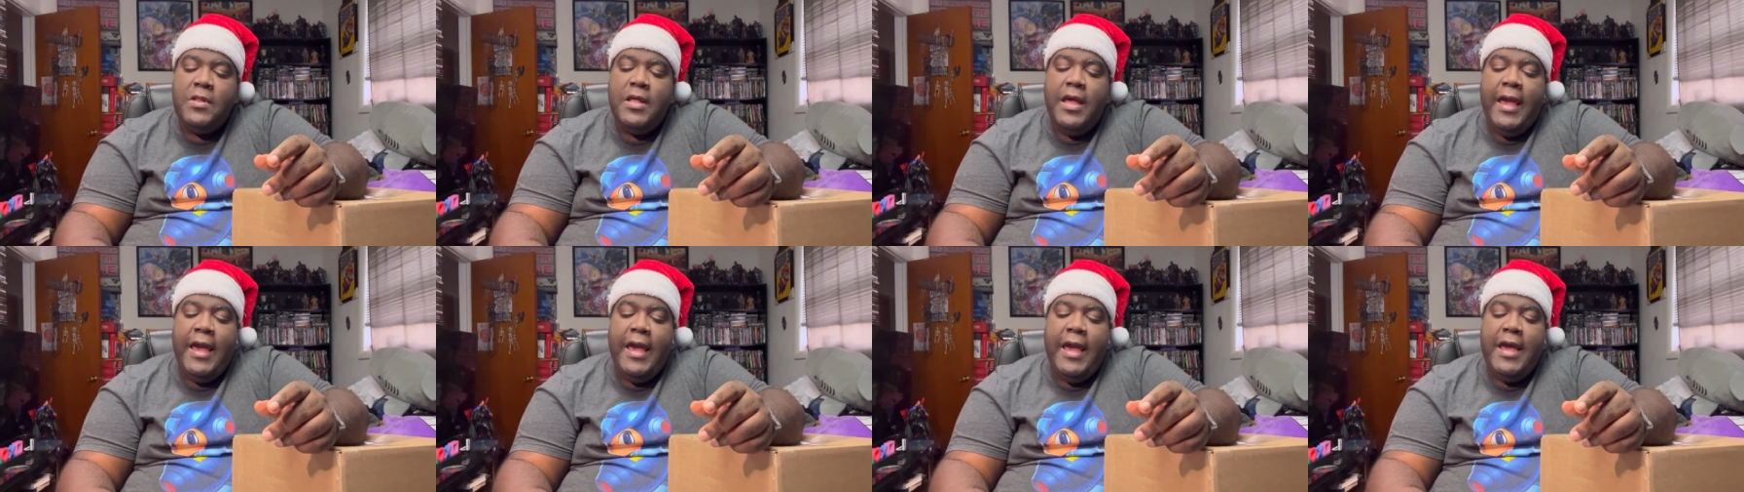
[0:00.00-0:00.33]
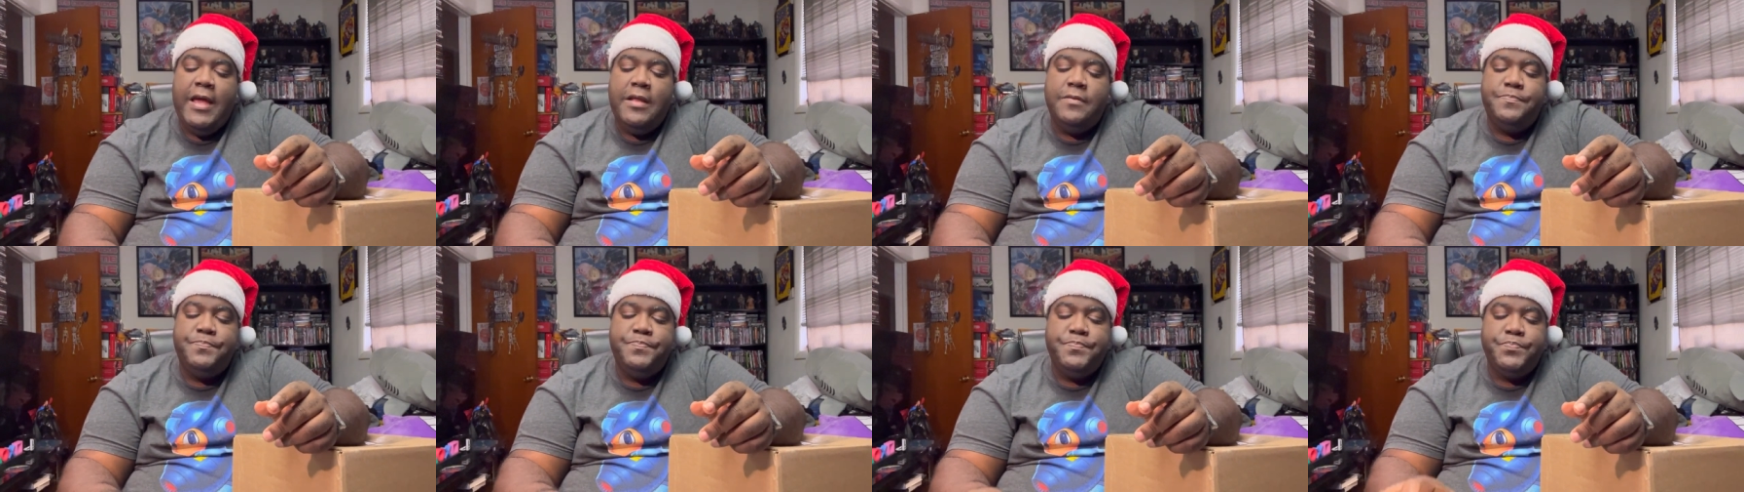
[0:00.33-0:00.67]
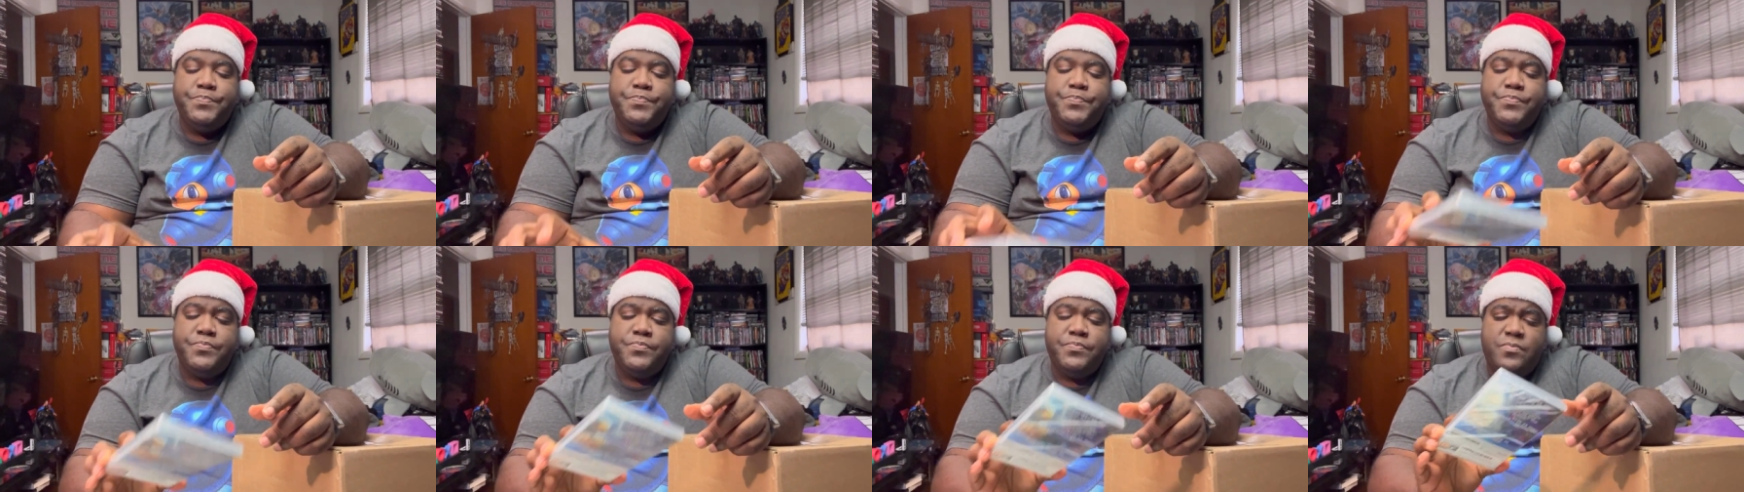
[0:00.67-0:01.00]
and
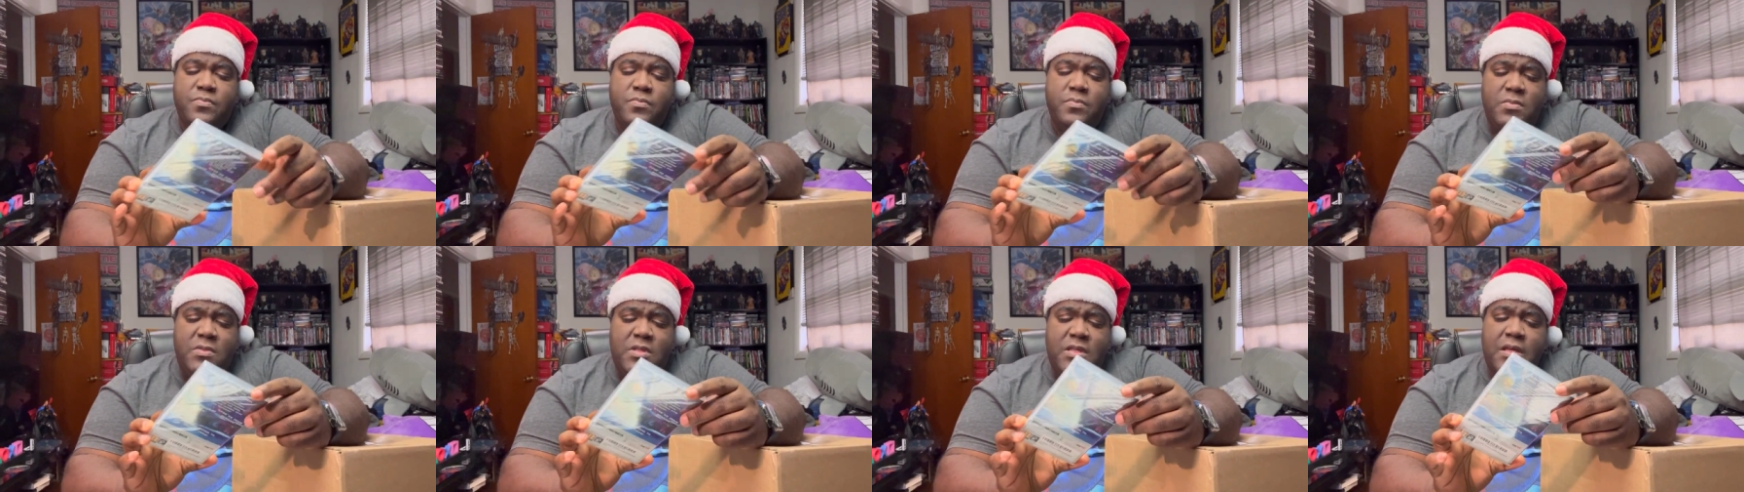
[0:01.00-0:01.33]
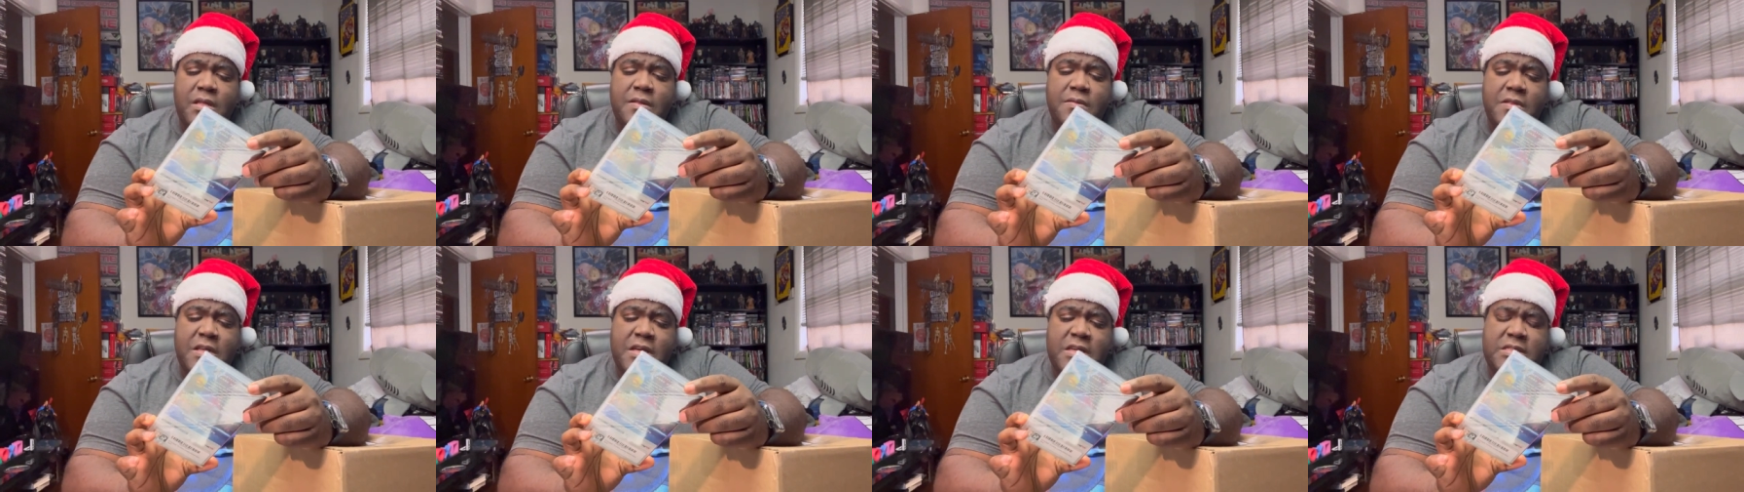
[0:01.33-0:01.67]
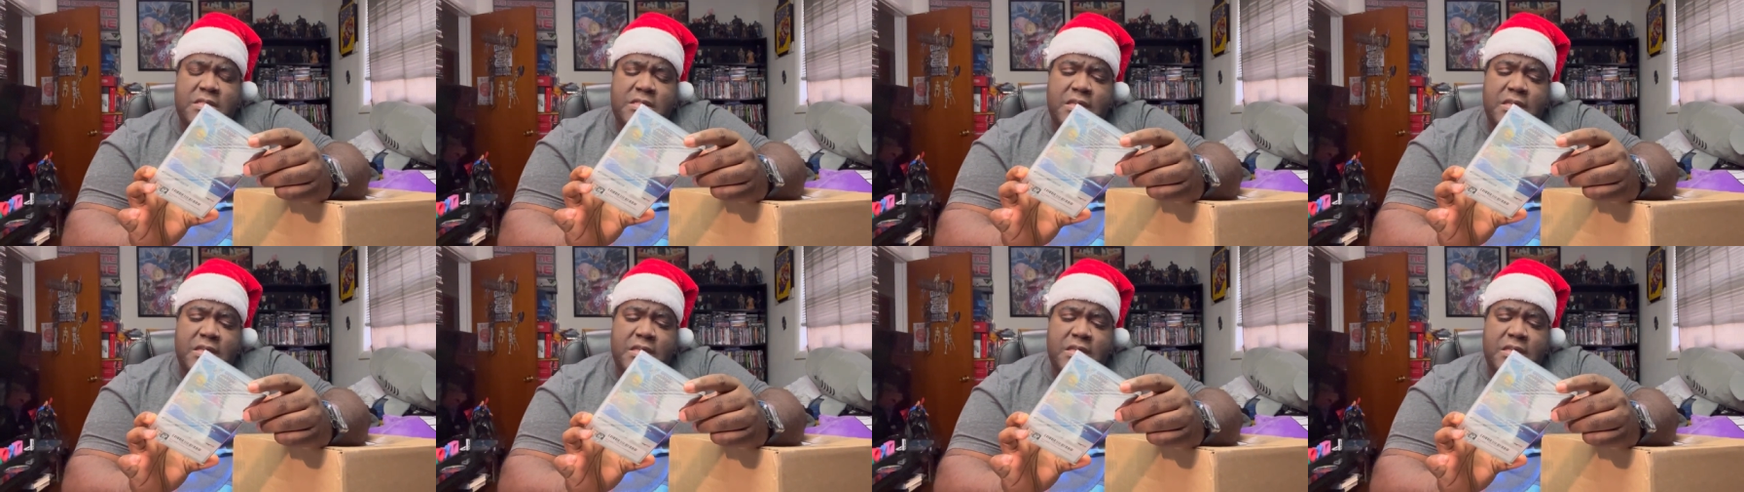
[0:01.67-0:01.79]
this